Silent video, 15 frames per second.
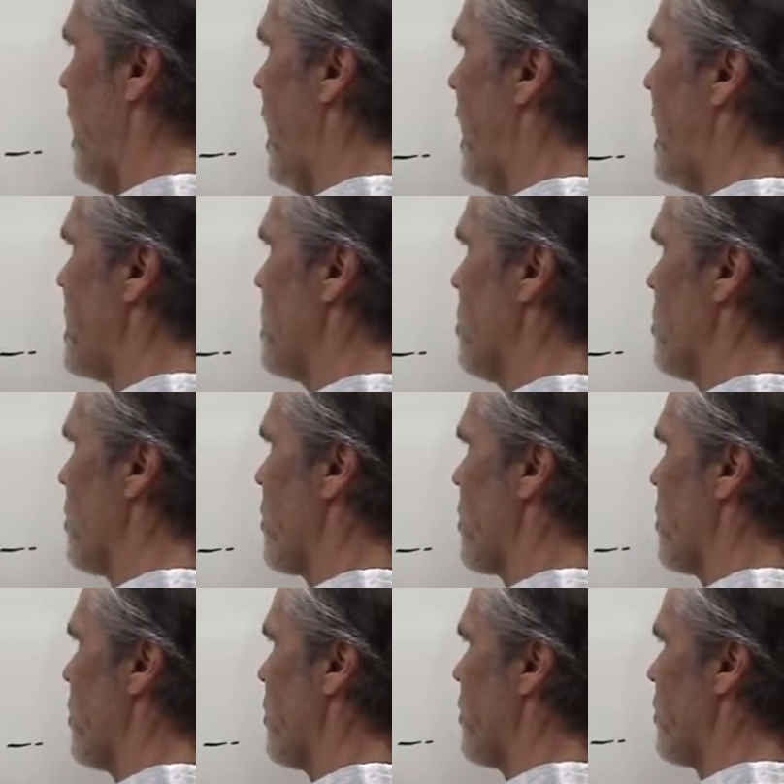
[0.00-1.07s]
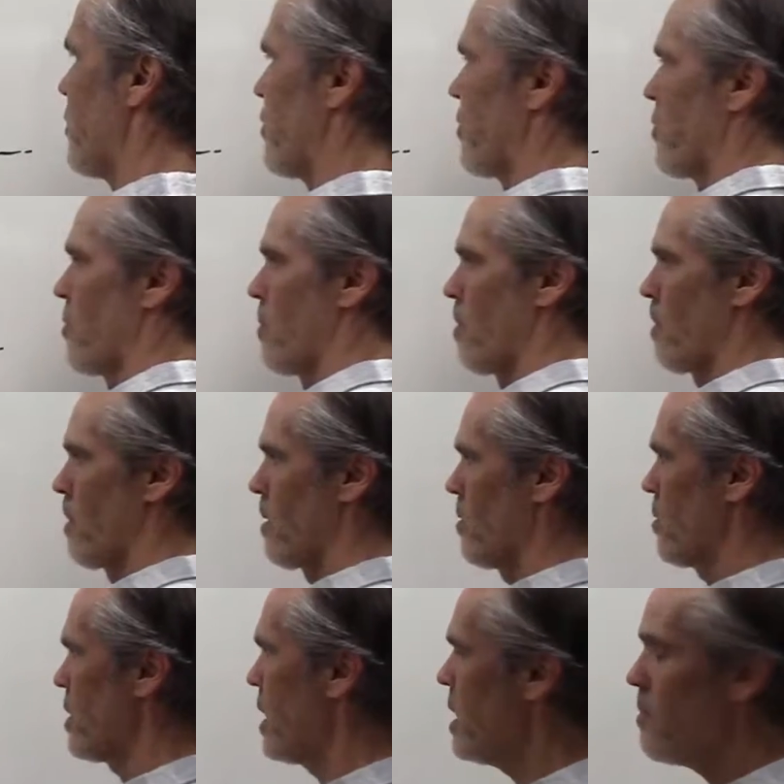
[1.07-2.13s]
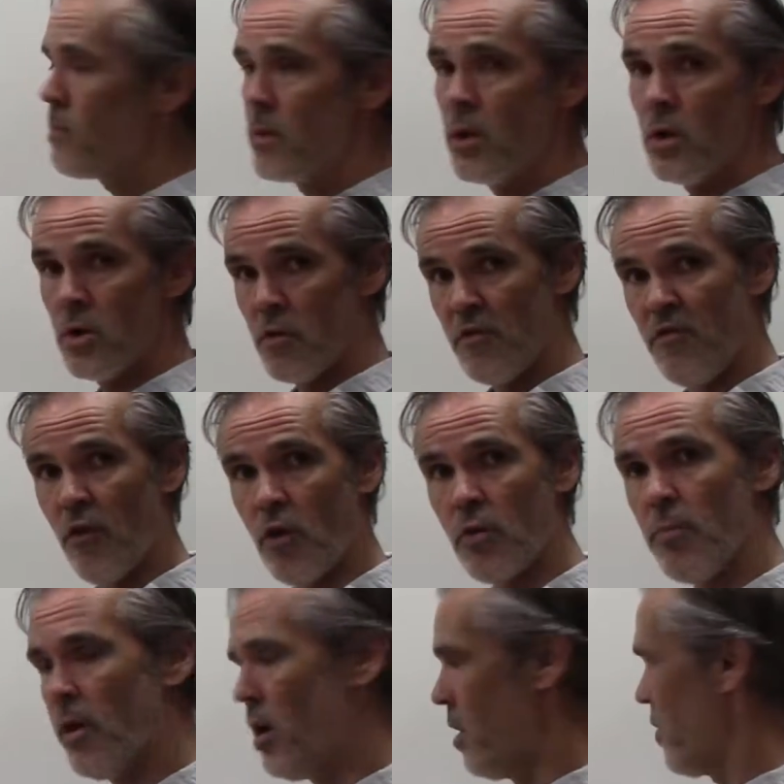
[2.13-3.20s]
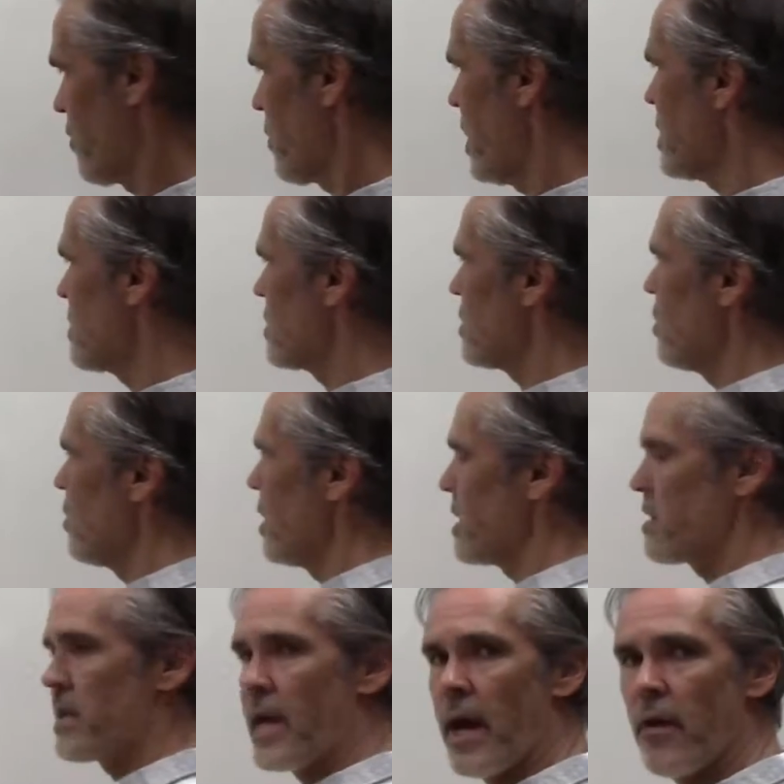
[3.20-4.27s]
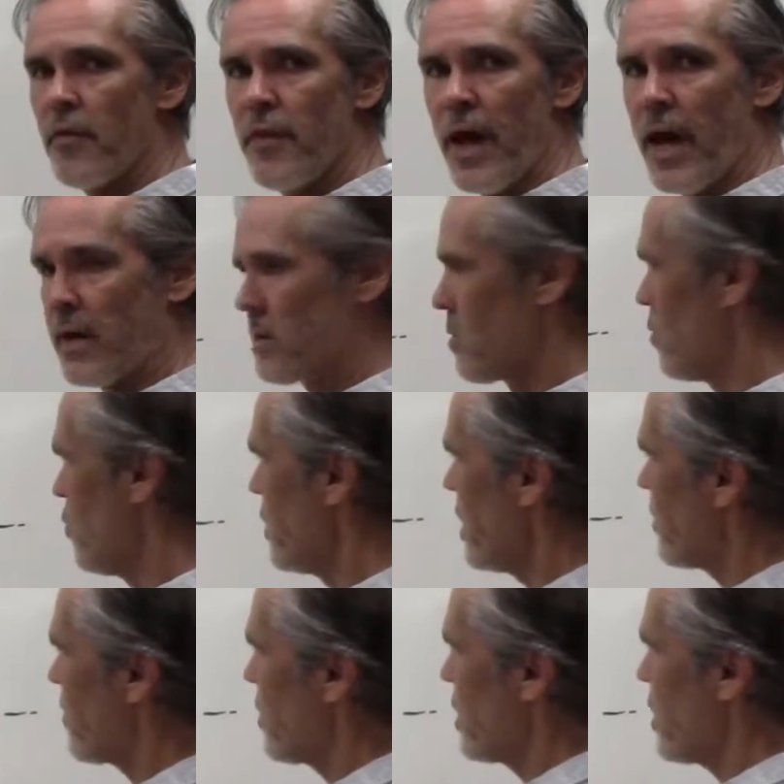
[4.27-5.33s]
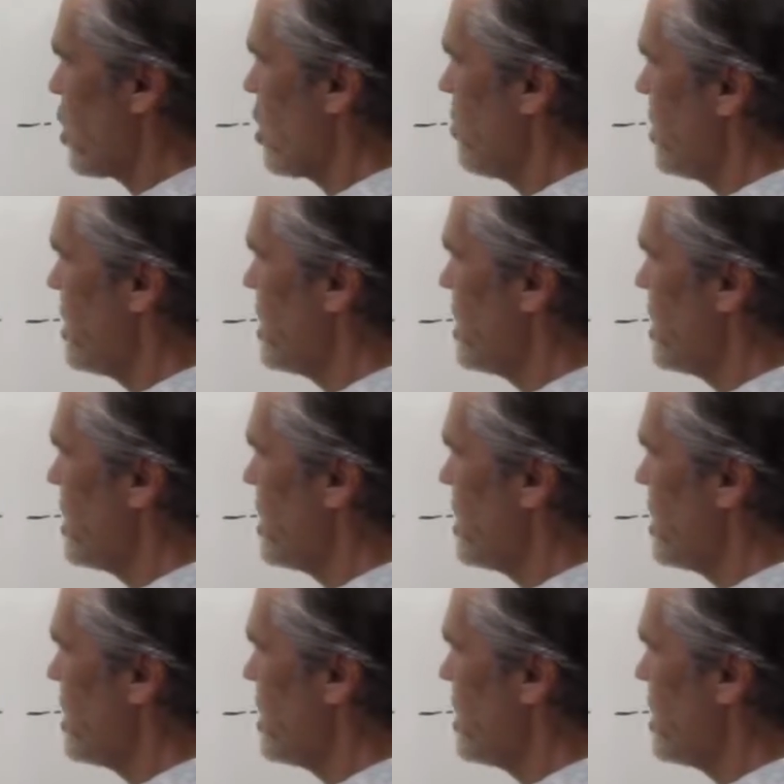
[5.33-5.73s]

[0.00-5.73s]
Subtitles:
atoms. Okay? 4 bonds, right? So let's count that. We have our carbon